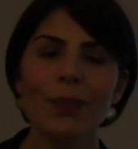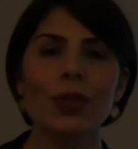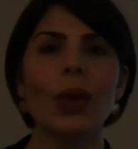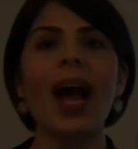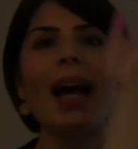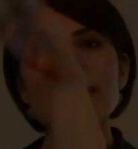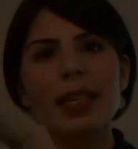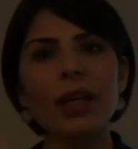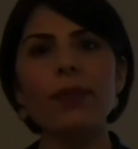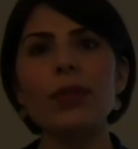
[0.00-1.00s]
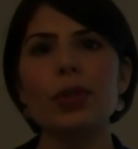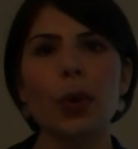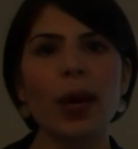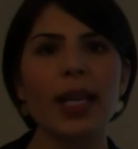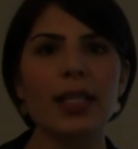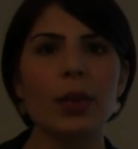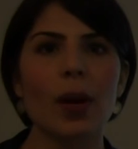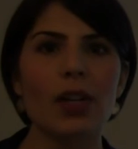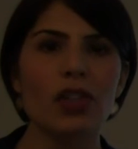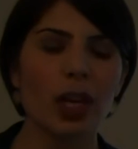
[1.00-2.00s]
So you're asking a future-oriented
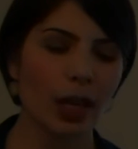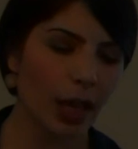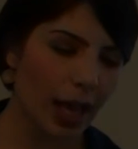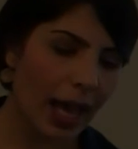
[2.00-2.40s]
question,